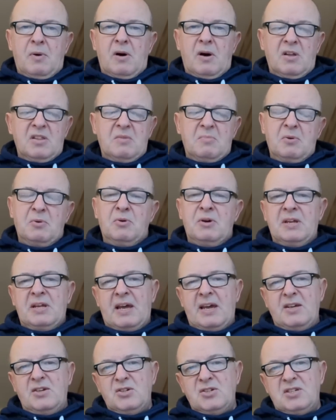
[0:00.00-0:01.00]
on the booking
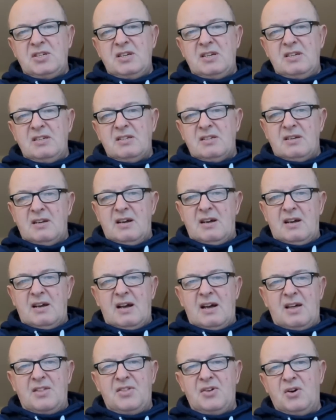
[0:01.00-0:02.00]
agencies,
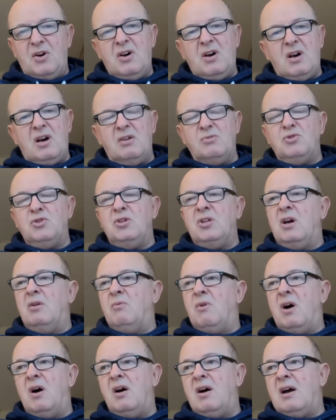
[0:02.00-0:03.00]
I thought, oh, do you know
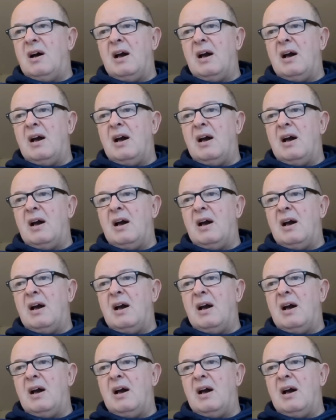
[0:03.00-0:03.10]
what?